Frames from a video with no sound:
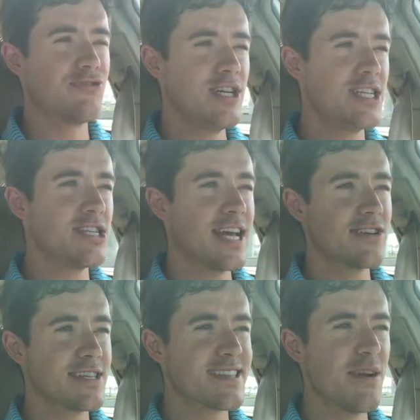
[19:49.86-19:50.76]
reaches
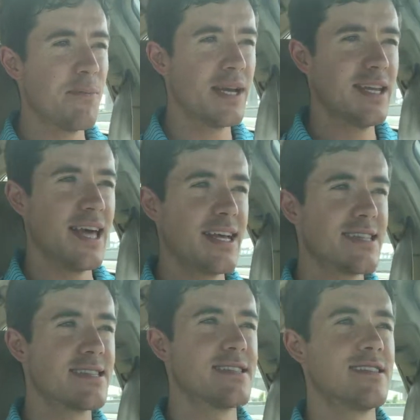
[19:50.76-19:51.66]
out to somebody
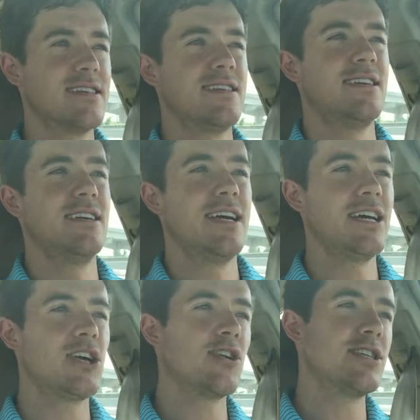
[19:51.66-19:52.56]
that's
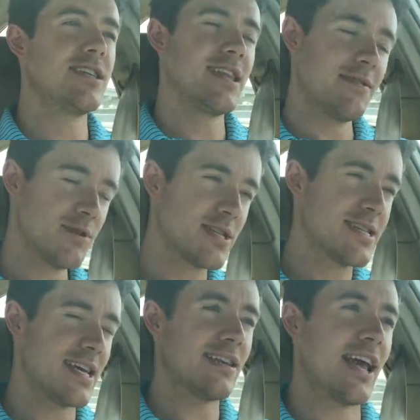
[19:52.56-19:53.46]
encouraging them, just
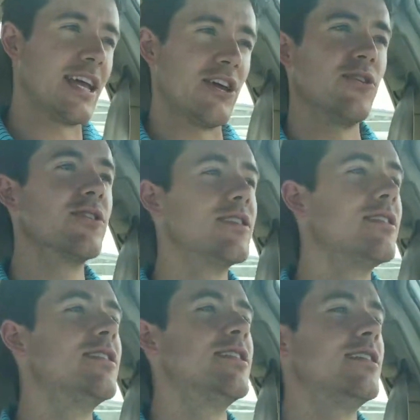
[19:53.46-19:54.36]
to say thank you.
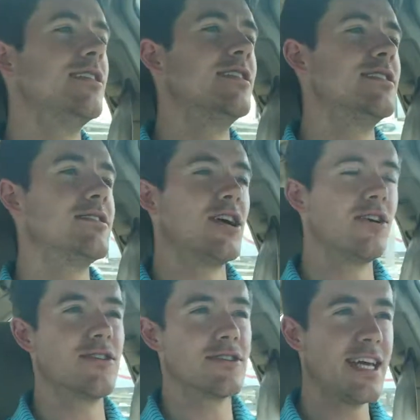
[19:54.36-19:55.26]

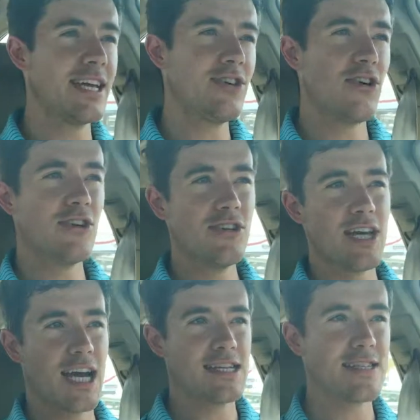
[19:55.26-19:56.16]
So thank you to all you
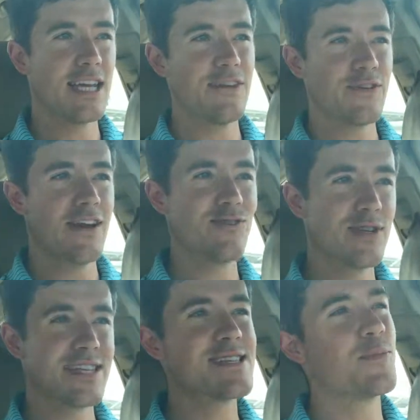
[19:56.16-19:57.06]
guys. Thank you for
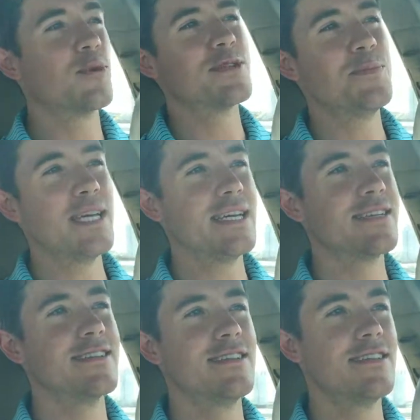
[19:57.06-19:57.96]
everyone that supports me.
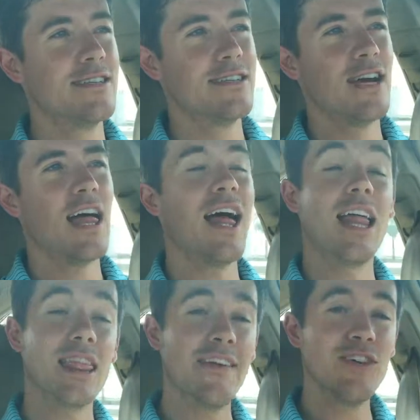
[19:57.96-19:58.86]

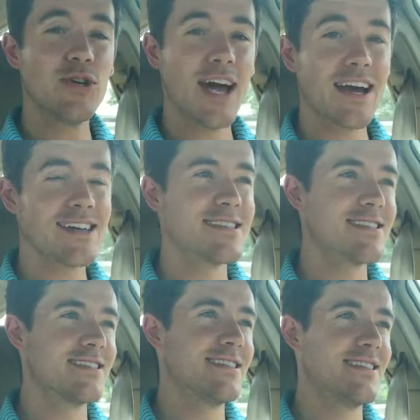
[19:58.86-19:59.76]
Love you
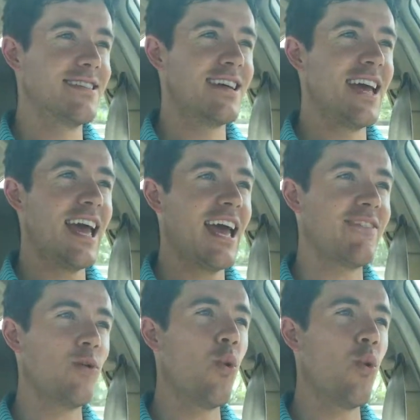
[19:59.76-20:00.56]
guys. Have a